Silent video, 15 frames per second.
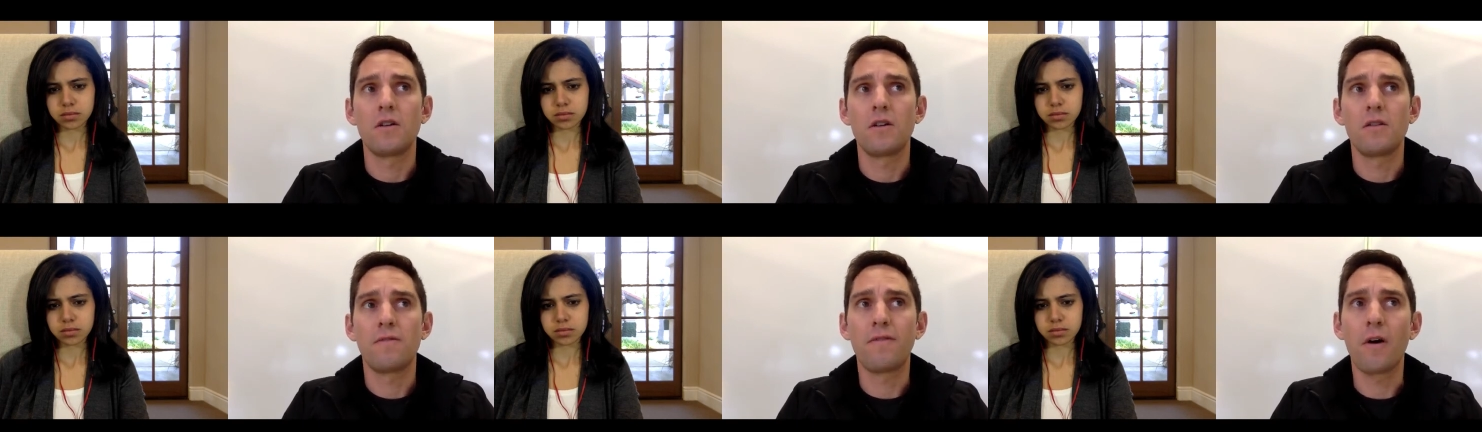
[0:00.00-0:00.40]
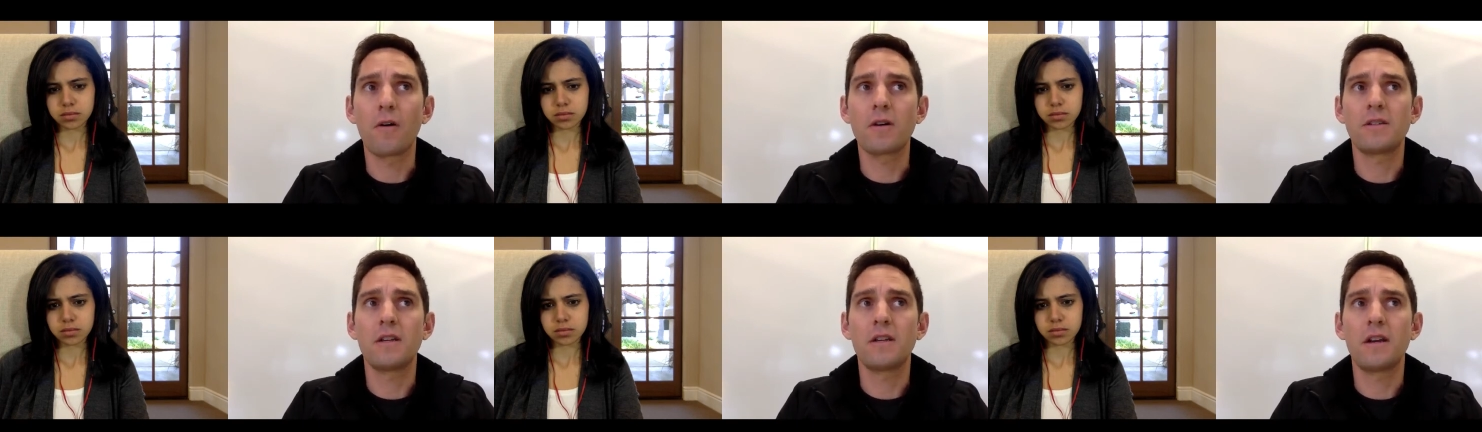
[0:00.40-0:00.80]

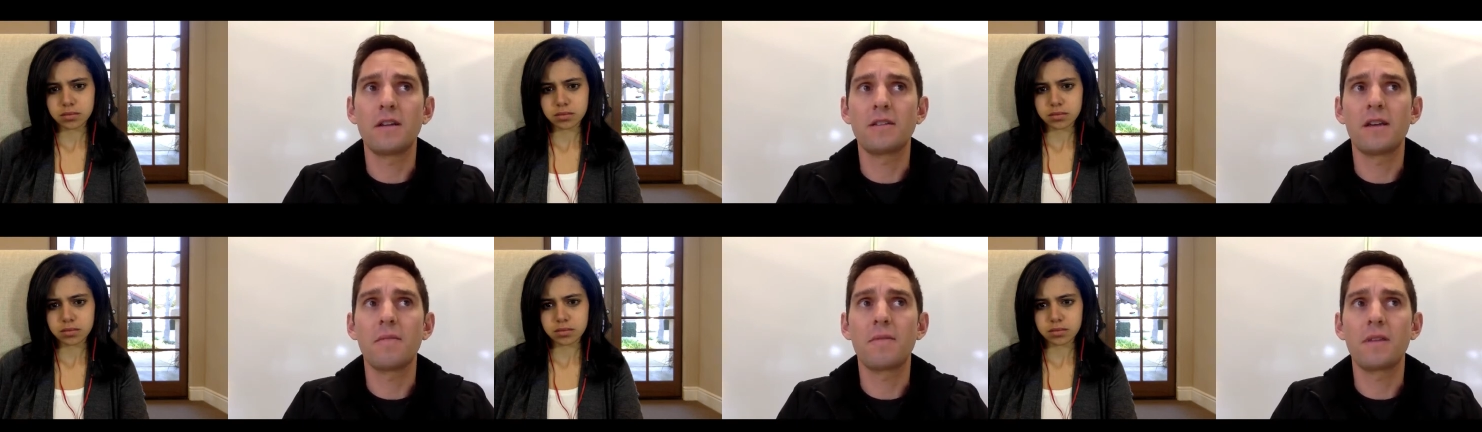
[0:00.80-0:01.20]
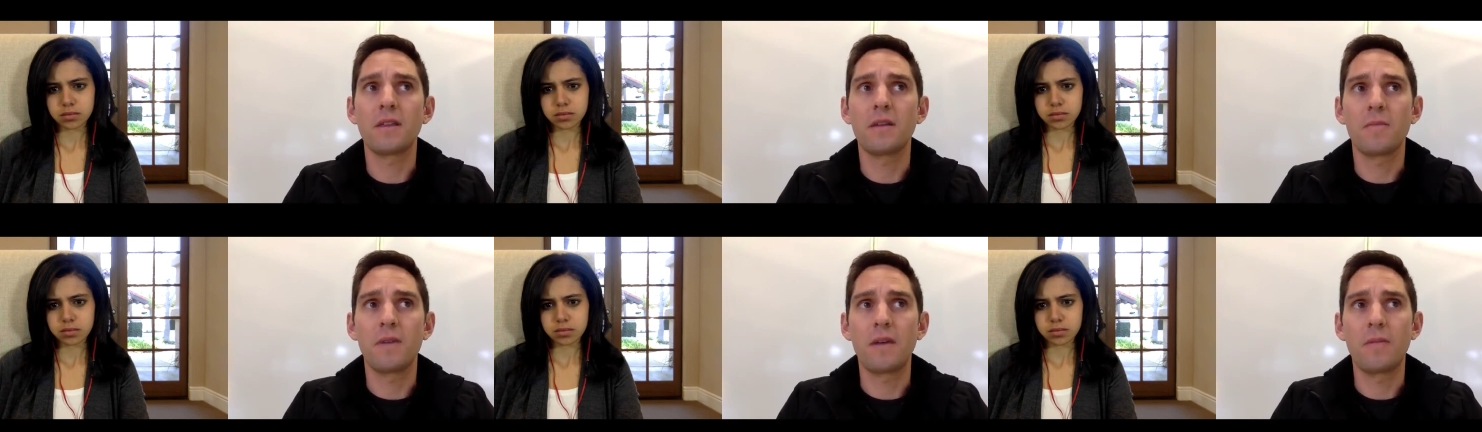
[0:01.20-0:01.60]
Speaker 1: focusing on something
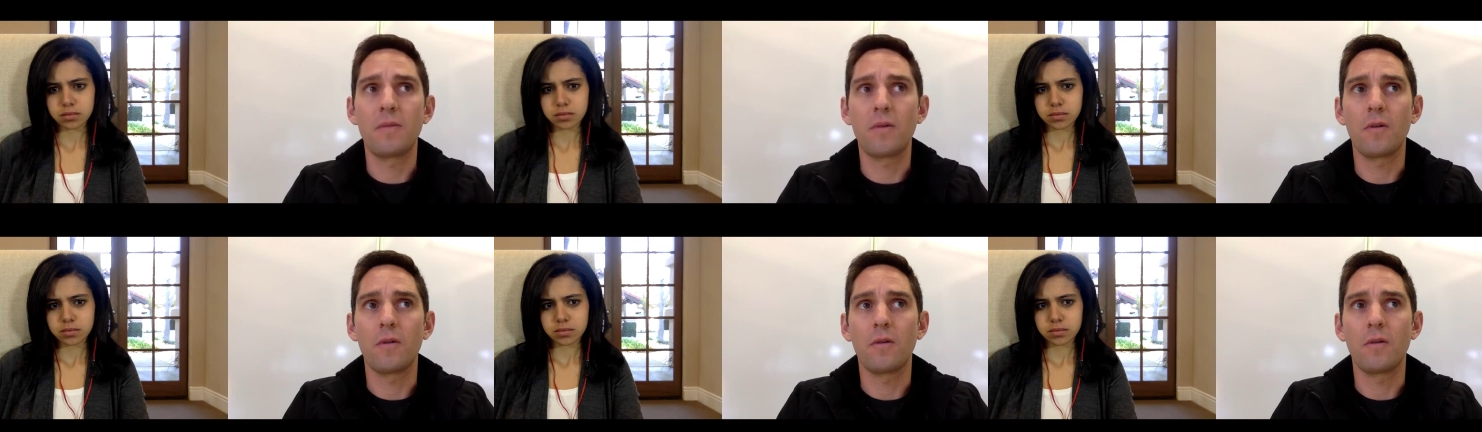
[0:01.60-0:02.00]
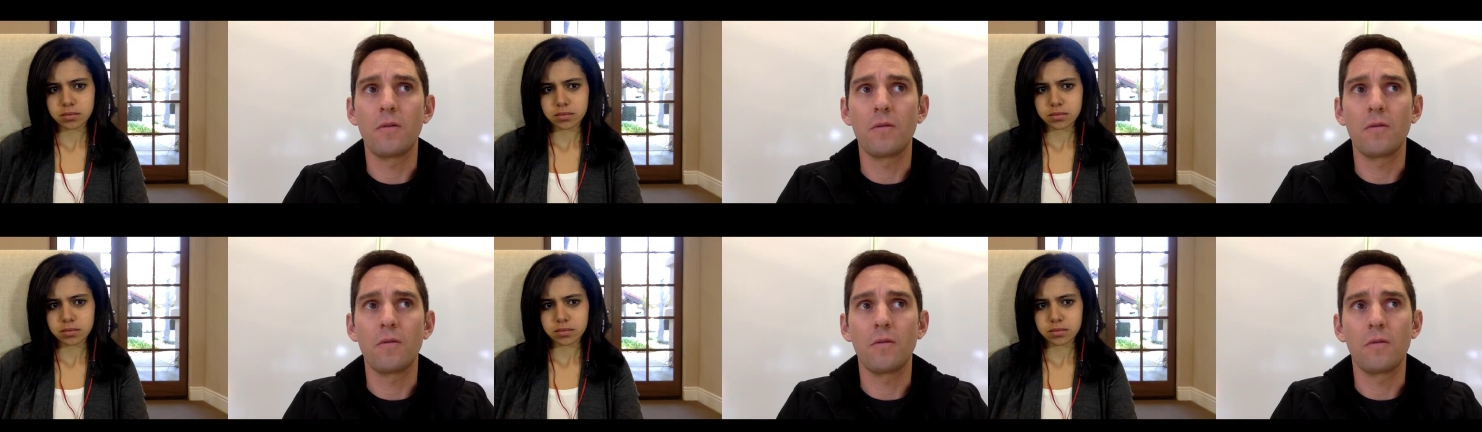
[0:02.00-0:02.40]
that people
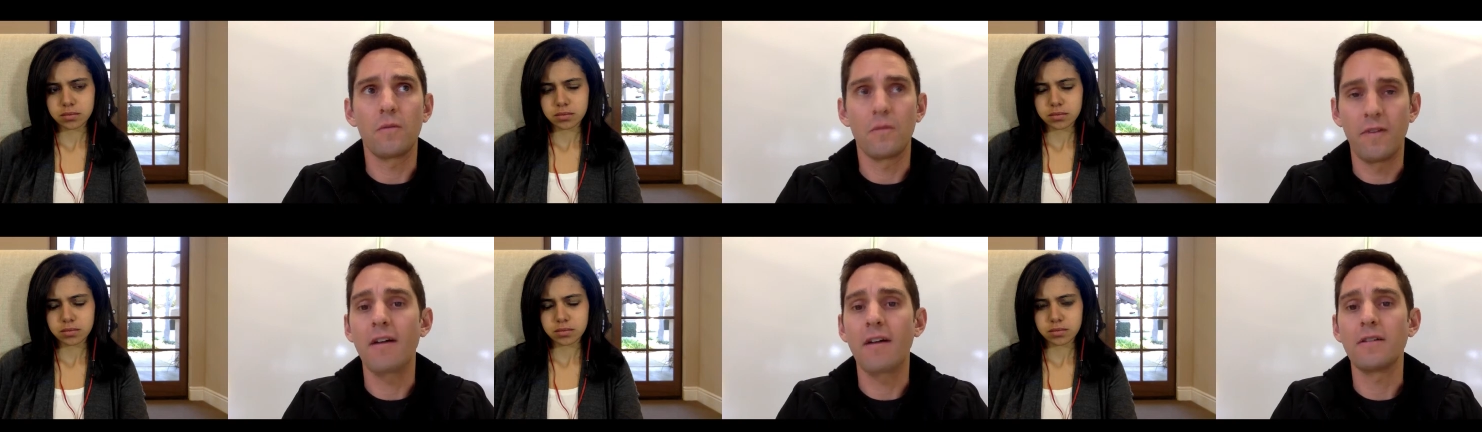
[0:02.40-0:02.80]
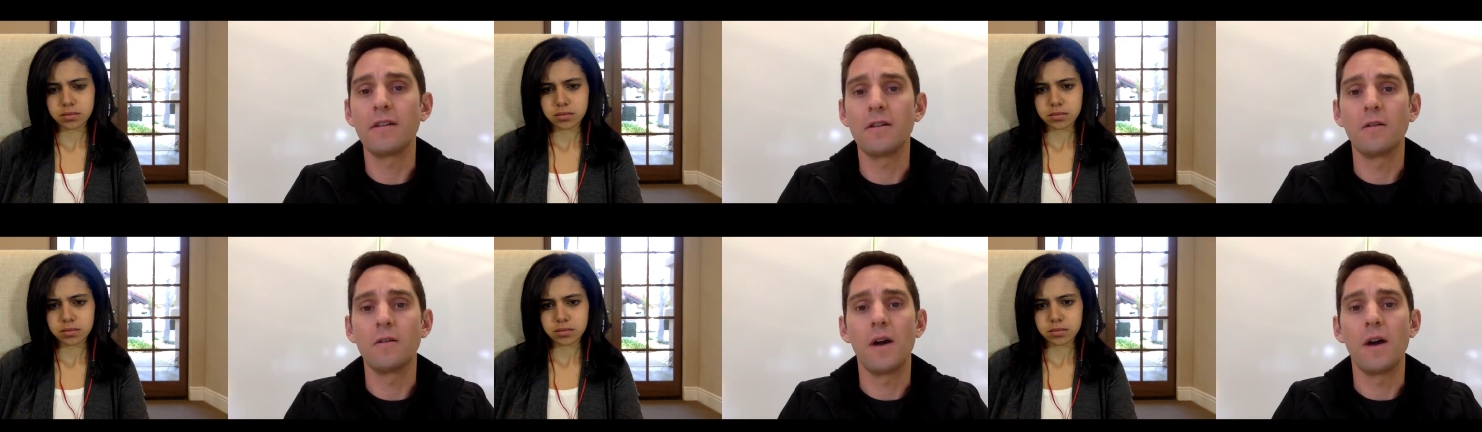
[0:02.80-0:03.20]

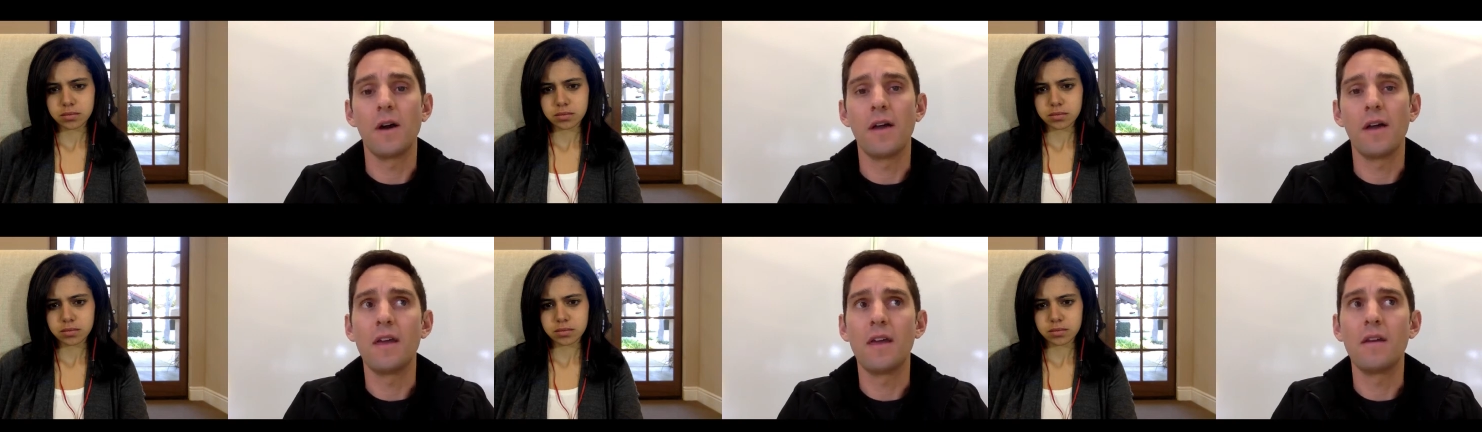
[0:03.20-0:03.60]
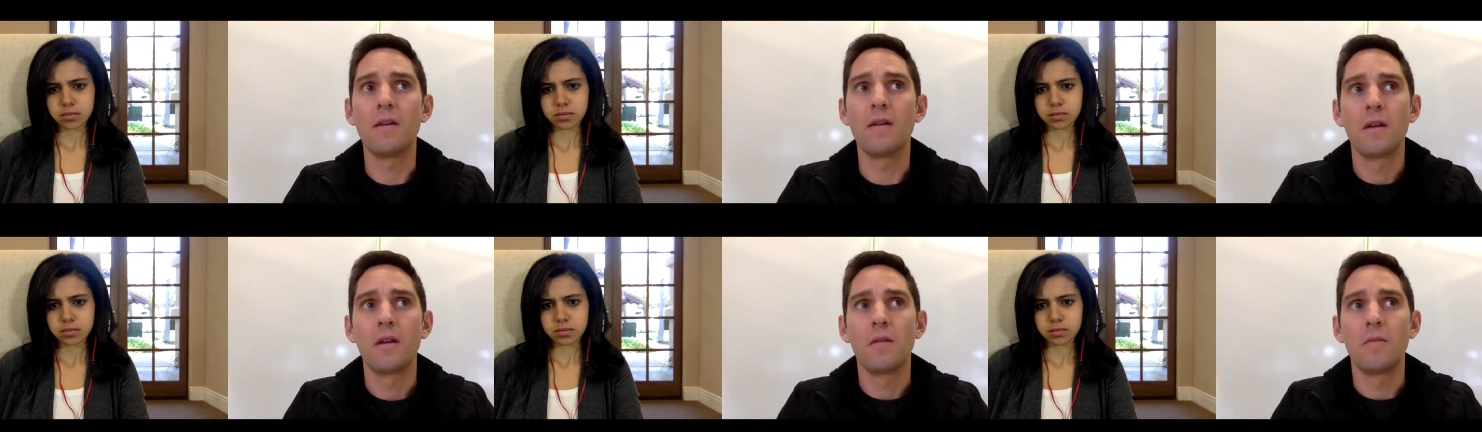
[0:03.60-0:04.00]
value, and then
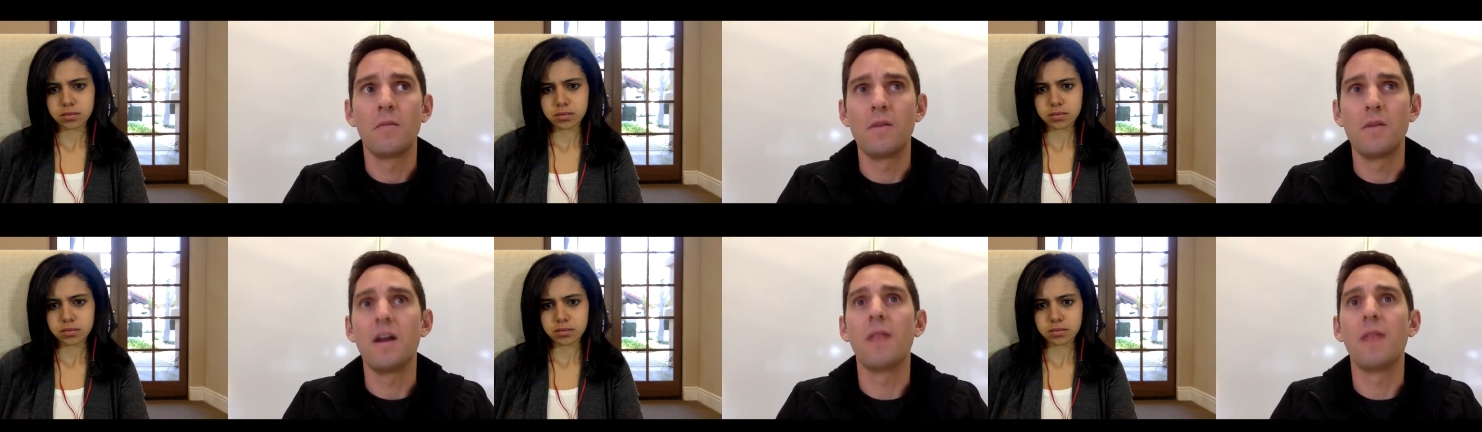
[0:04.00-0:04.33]
being